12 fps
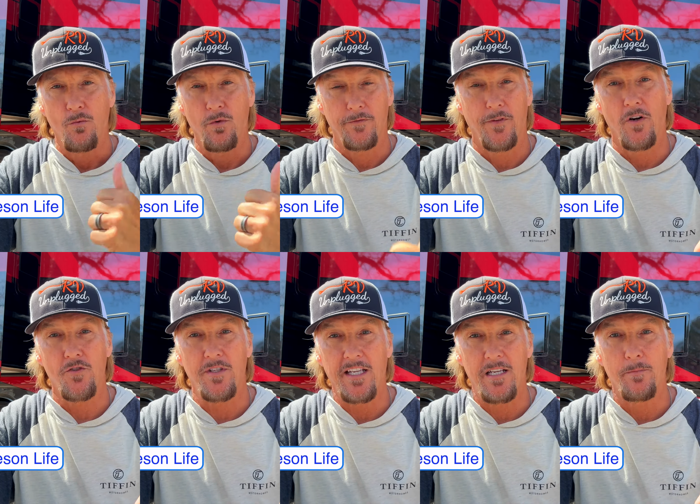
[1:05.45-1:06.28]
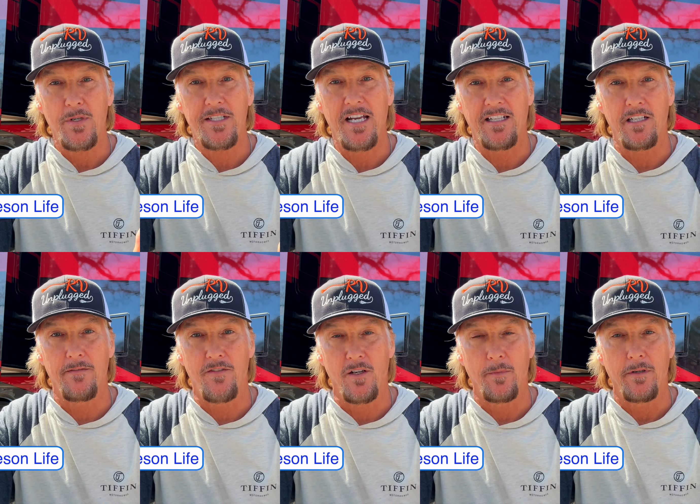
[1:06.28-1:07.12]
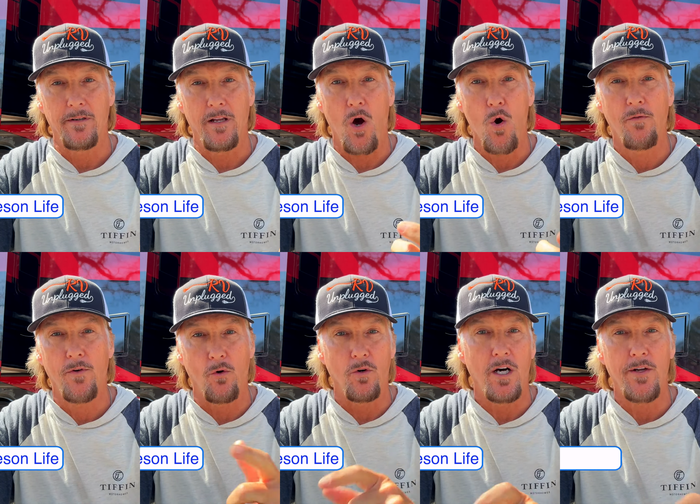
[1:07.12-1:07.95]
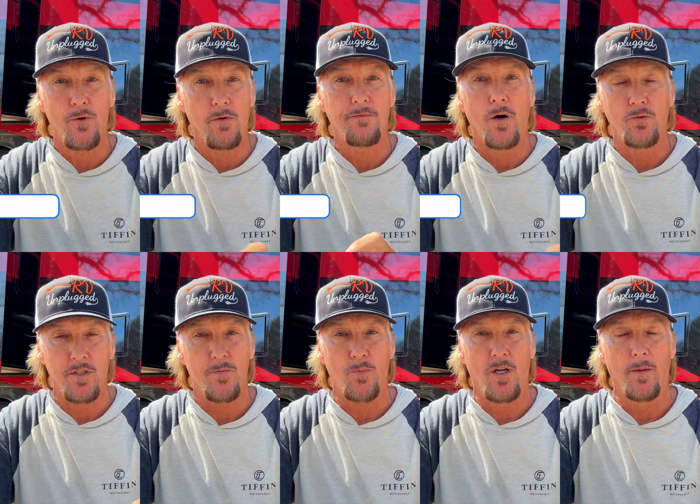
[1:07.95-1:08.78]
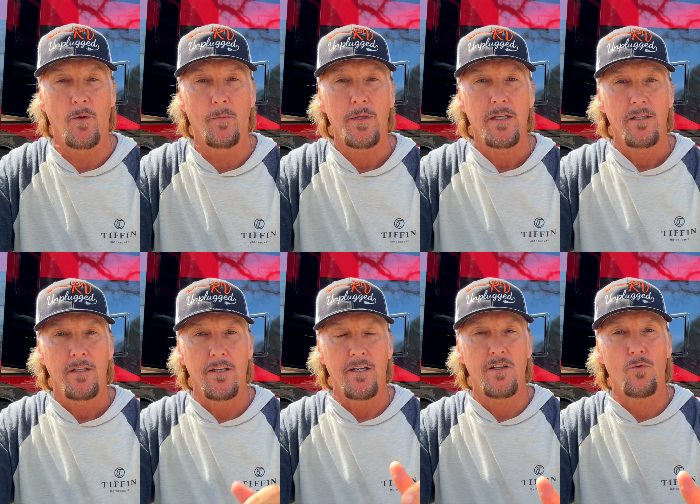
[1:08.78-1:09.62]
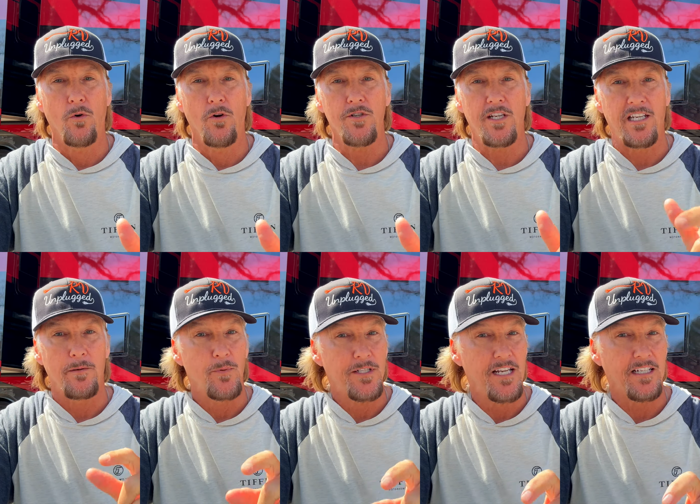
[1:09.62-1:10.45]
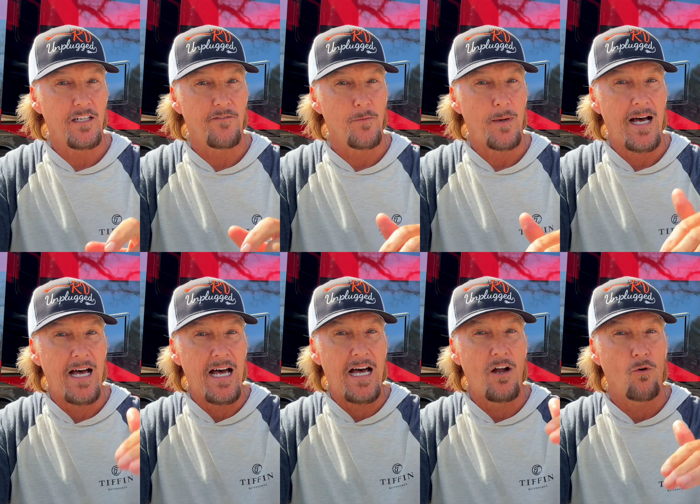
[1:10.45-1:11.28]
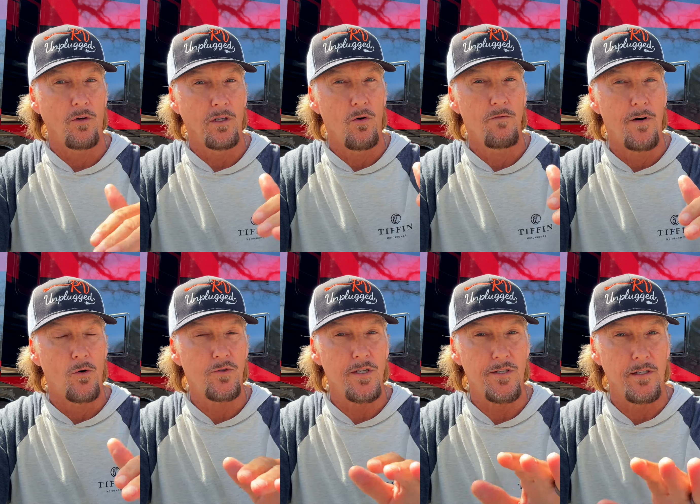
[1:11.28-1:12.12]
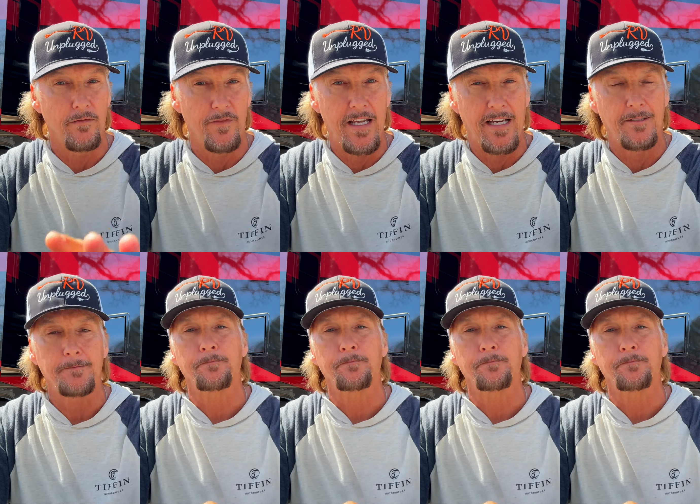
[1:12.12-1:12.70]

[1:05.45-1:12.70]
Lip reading: Well, first, it can protect it from an over or under voltage problem. In other words, it can protect it from a high or low voltage event.